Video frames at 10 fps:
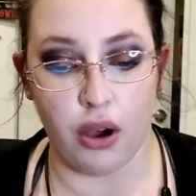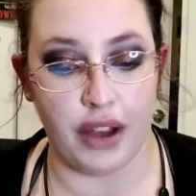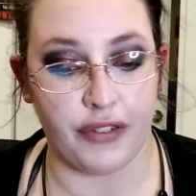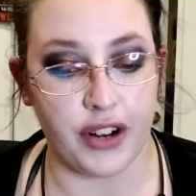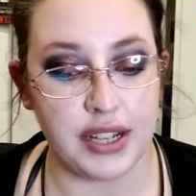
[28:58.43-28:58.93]
Oh,
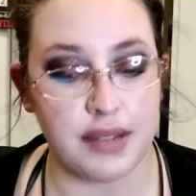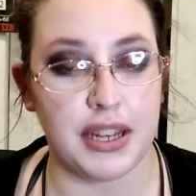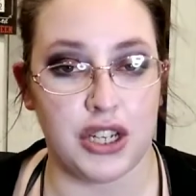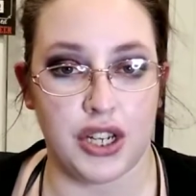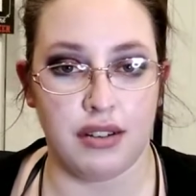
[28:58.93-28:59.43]
I forgot to
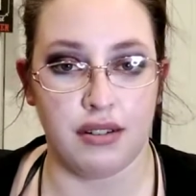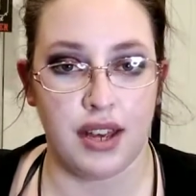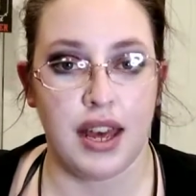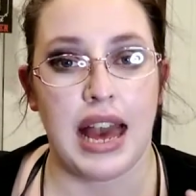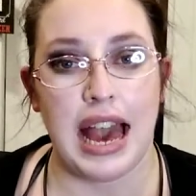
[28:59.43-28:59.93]
mention
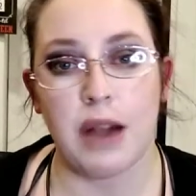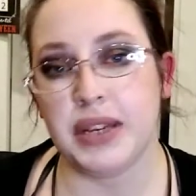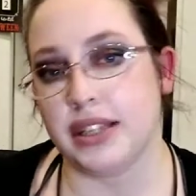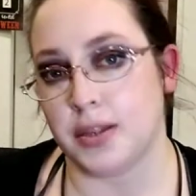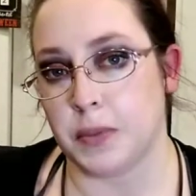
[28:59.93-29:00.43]
how
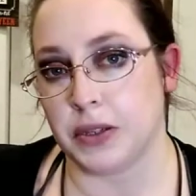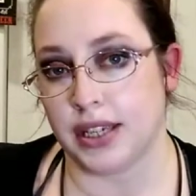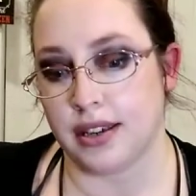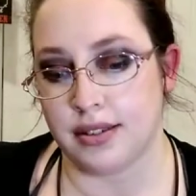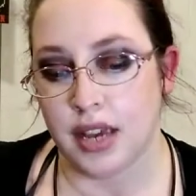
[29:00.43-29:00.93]
big this
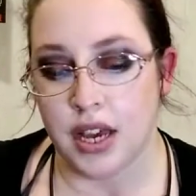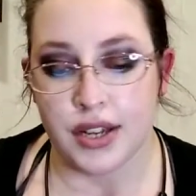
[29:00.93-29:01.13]
building is.